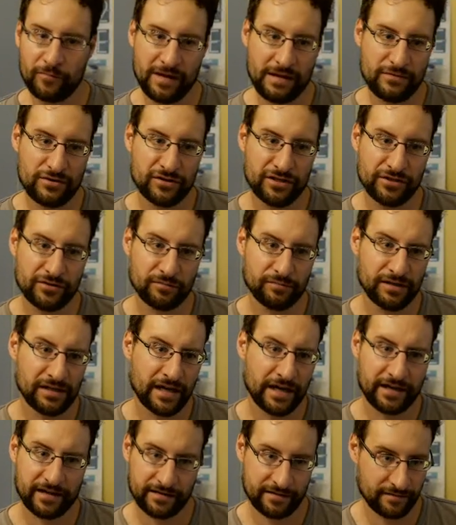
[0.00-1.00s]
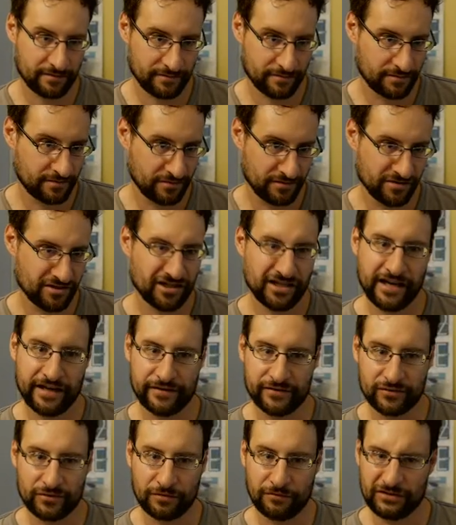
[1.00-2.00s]
Maybe you need to be like
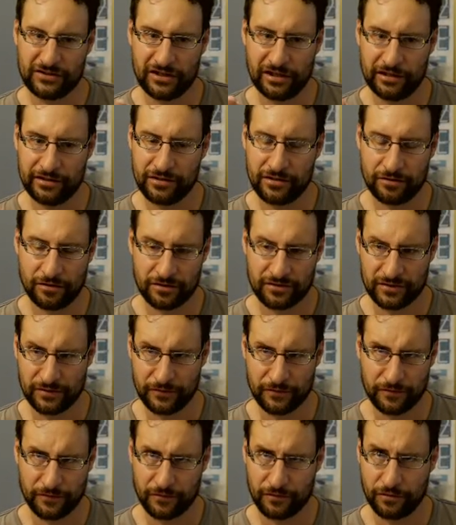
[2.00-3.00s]
Linus Torvalds or Alan Cox of